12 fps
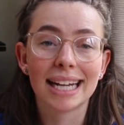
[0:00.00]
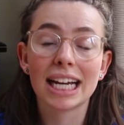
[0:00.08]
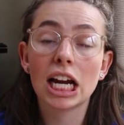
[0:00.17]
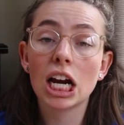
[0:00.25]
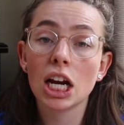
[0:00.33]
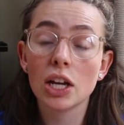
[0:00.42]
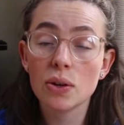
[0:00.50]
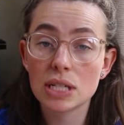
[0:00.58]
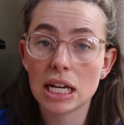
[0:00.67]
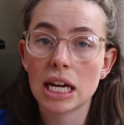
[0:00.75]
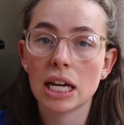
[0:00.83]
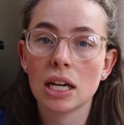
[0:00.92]

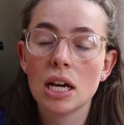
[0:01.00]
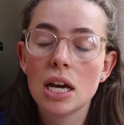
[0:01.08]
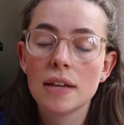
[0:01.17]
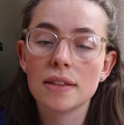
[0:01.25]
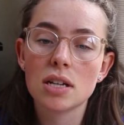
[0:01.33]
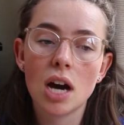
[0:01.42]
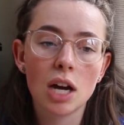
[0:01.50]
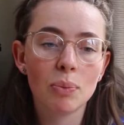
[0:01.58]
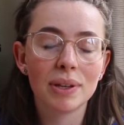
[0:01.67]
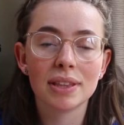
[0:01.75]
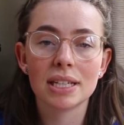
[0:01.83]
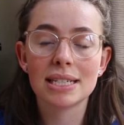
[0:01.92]
including the time
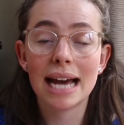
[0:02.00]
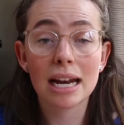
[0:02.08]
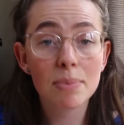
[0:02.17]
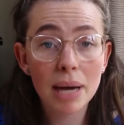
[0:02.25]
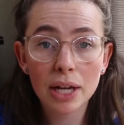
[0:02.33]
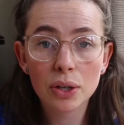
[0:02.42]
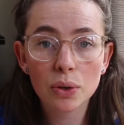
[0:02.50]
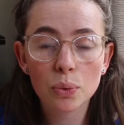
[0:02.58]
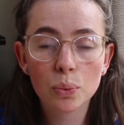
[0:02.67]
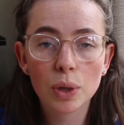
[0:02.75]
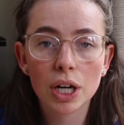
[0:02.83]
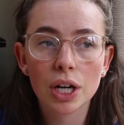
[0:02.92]
when the Taliban
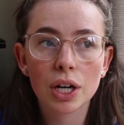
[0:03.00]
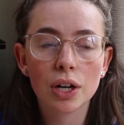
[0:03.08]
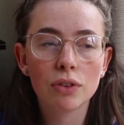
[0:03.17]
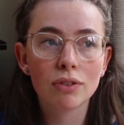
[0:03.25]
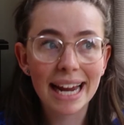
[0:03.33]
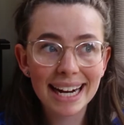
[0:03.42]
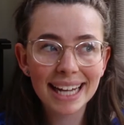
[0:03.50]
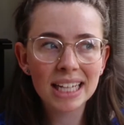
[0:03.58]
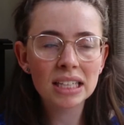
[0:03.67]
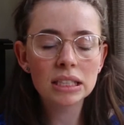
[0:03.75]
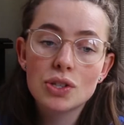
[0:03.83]
were reigning.